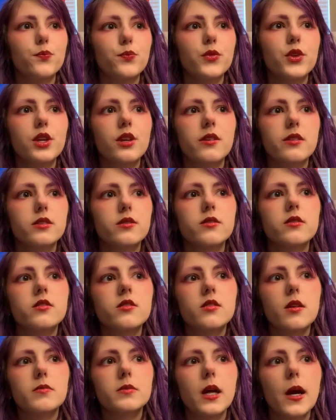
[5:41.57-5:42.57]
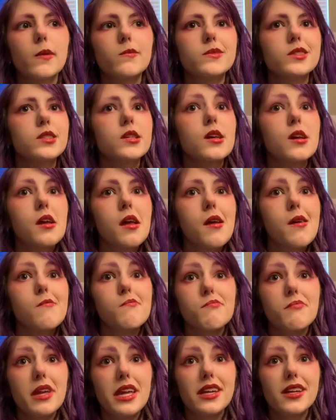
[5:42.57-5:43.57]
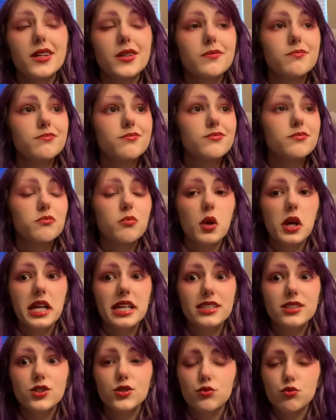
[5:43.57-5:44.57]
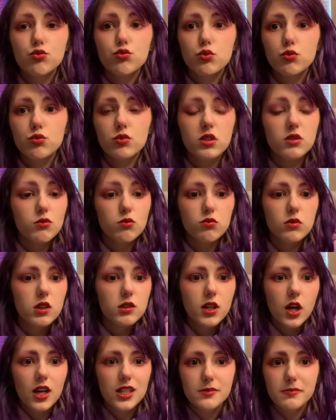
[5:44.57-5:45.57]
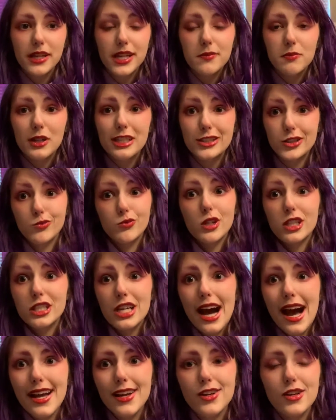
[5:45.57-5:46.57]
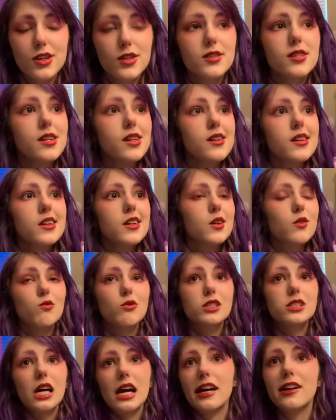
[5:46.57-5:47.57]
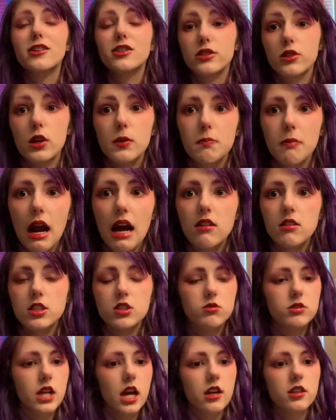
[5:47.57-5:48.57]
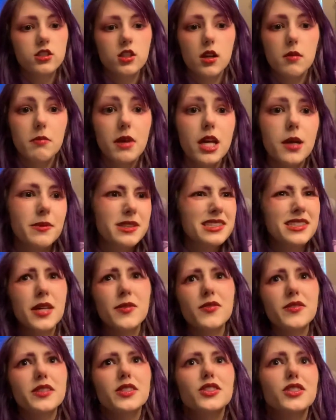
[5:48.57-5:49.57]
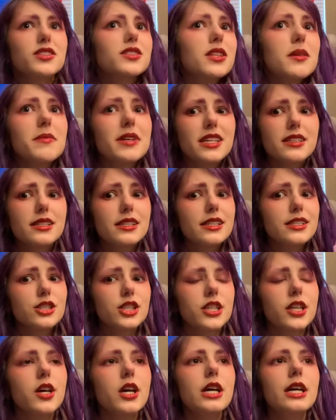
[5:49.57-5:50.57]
Because sometimes makeup brands, cosmetic brands retire certain palettes, retire certain makeup, and some of it's just limited edition.